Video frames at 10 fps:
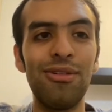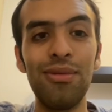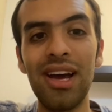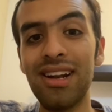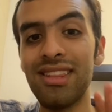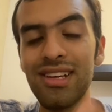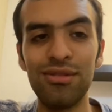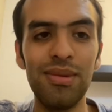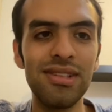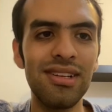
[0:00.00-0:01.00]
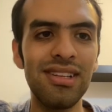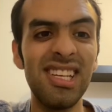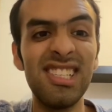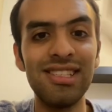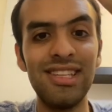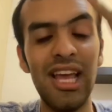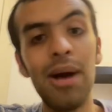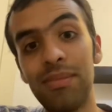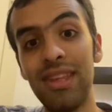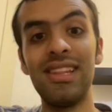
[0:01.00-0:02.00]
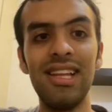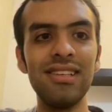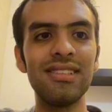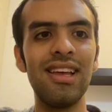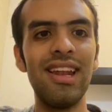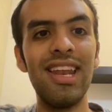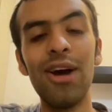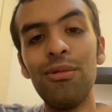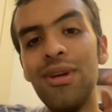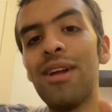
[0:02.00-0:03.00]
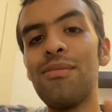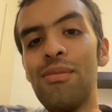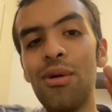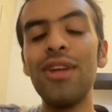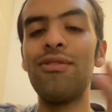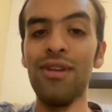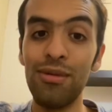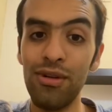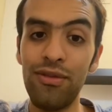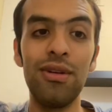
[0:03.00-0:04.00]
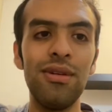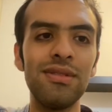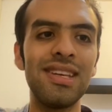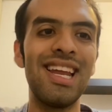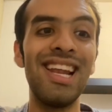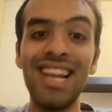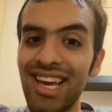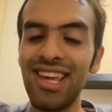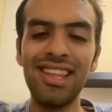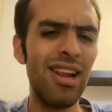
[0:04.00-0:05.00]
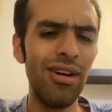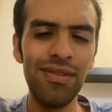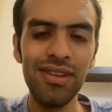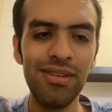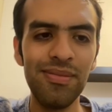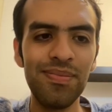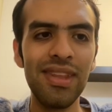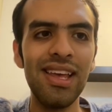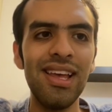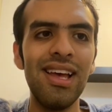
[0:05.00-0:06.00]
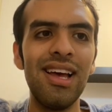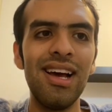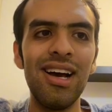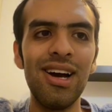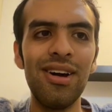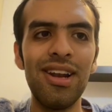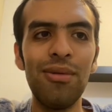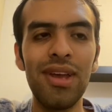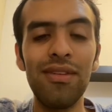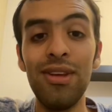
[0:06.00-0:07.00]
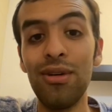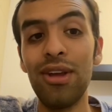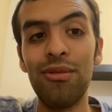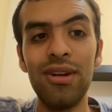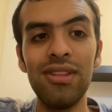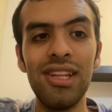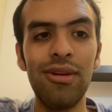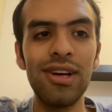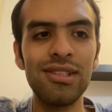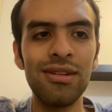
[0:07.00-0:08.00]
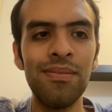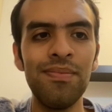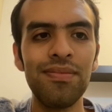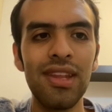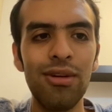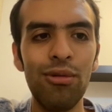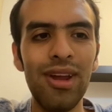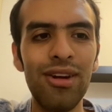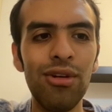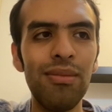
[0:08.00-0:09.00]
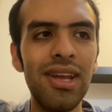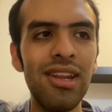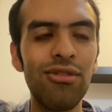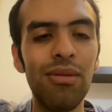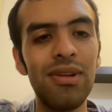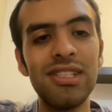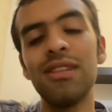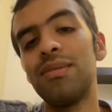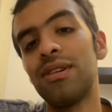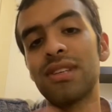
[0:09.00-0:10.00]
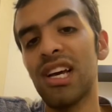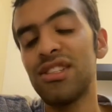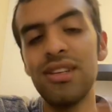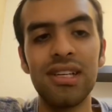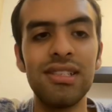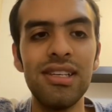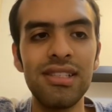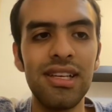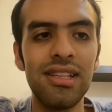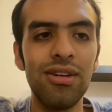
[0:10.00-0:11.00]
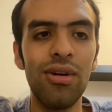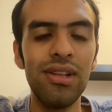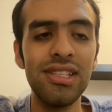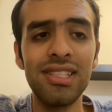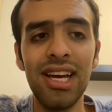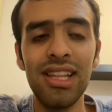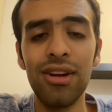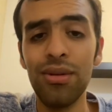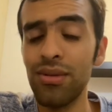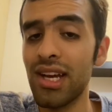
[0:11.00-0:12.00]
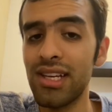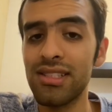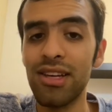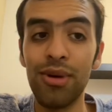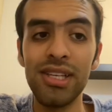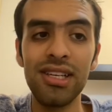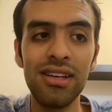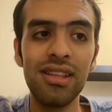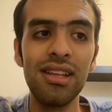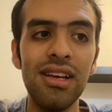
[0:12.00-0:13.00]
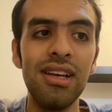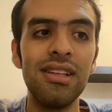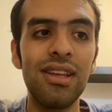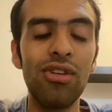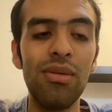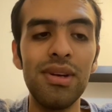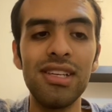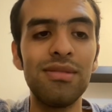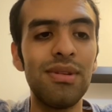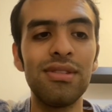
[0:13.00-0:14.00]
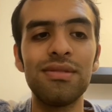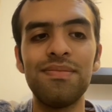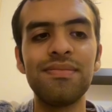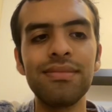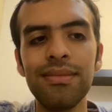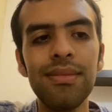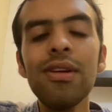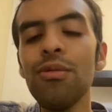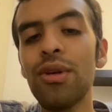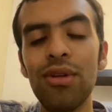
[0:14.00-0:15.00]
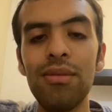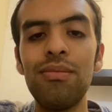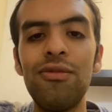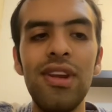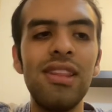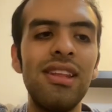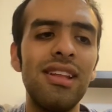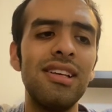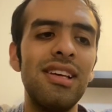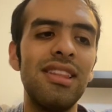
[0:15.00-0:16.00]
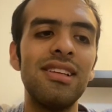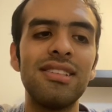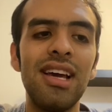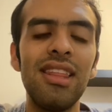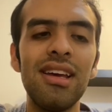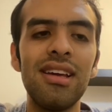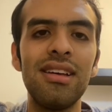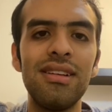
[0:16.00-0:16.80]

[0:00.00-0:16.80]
a hard deck to master. This is the update list. Now we are more Infernoble focused, and I like it, I love it. Now we have the Ogi Renaud interaction. We are not maining Droplet just because Cashier exists, and all these 9 are good against a Rise Heart. The Callback just because we couldn't fit it in the side deck.